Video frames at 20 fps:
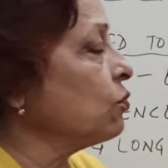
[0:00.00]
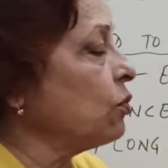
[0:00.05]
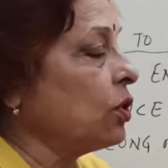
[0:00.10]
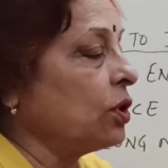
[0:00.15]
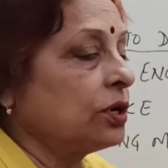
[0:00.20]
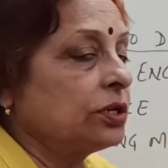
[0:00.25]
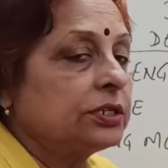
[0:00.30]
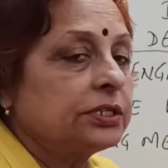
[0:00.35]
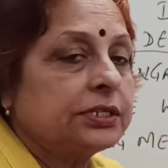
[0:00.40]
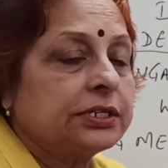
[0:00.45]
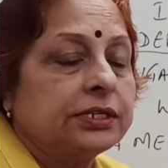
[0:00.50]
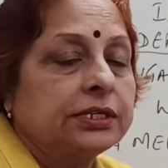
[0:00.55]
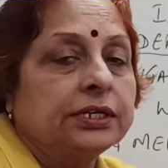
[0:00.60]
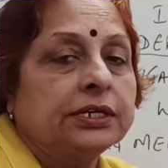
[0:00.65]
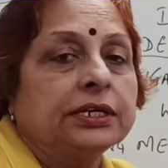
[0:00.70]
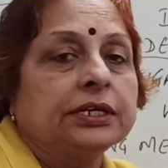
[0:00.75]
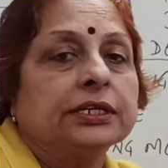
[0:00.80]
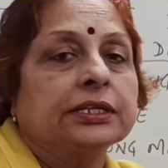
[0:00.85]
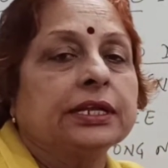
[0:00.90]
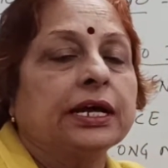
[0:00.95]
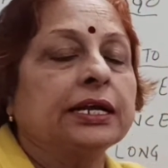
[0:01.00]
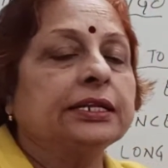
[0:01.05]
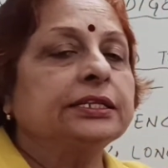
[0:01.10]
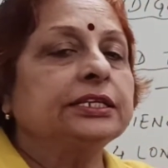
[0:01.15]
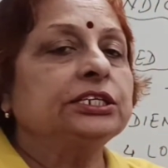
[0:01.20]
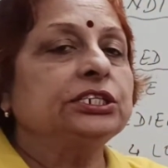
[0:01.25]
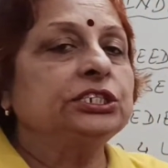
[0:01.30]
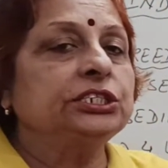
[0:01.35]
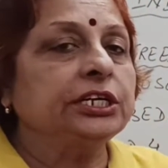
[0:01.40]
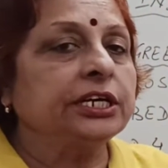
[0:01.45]
was that
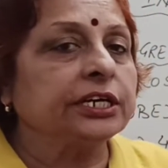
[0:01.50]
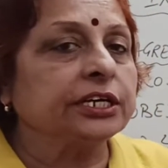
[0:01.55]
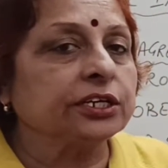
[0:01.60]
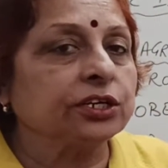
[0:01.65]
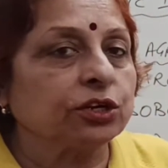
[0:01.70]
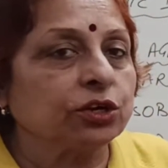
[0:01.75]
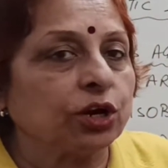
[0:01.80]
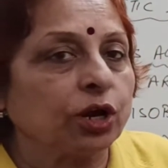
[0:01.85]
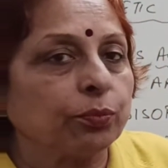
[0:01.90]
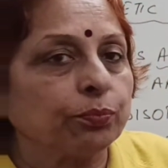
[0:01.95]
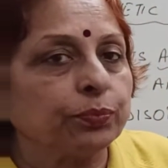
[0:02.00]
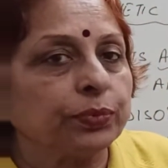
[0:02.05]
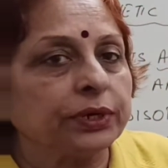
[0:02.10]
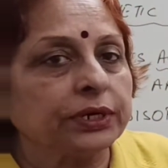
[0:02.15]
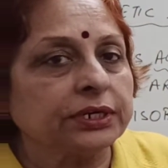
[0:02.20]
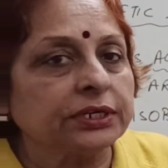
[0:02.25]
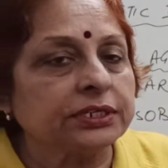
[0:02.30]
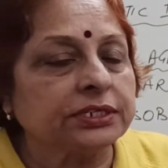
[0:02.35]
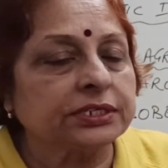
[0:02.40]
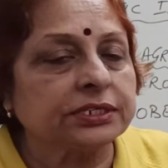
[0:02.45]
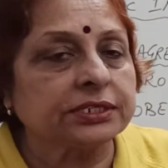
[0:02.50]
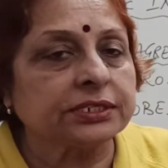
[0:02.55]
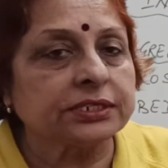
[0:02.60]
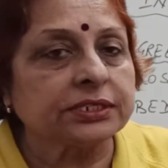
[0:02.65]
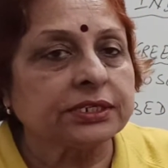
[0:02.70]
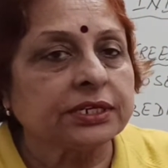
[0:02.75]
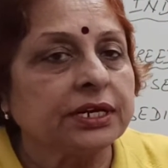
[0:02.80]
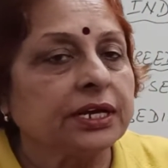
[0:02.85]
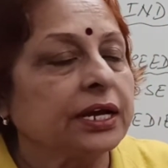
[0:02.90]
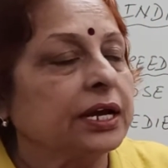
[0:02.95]
the
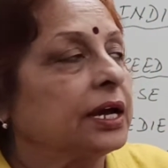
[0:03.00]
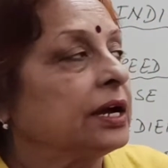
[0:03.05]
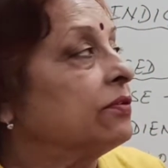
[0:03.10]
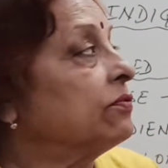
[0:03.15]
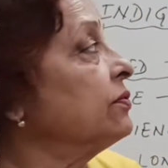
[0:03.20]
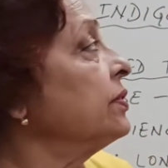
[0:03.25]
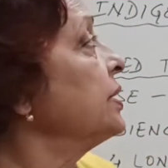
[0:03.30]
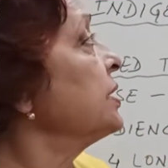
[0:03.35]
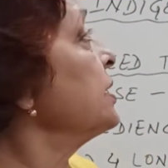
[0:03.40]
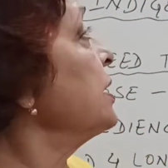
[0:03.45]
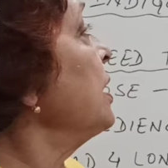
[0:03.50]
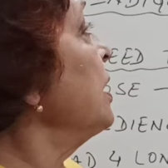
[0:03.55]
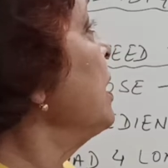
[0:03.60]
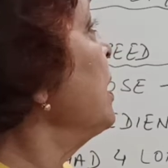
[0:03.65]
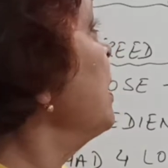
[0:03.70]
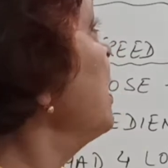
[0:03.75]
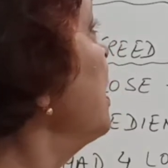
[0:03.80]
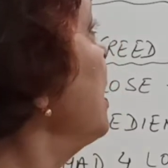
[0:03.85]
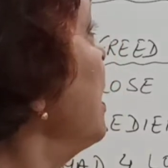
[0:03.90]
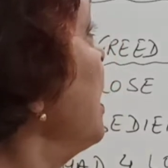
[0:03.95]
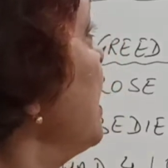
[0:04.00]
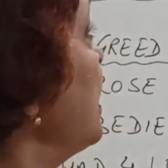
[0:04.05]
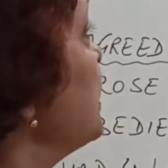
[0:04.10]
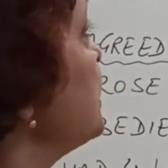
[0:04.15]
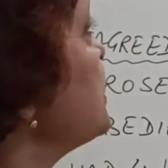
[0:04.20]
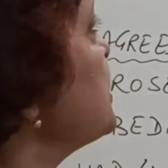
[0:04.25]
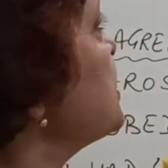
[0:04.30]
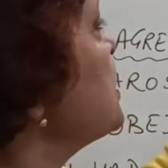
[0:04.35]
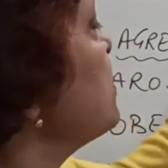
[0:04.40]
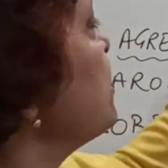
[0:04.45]
sharecroppers were
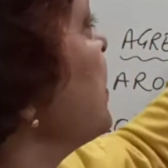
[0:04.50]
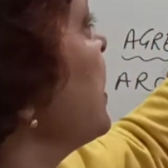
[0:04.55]
asked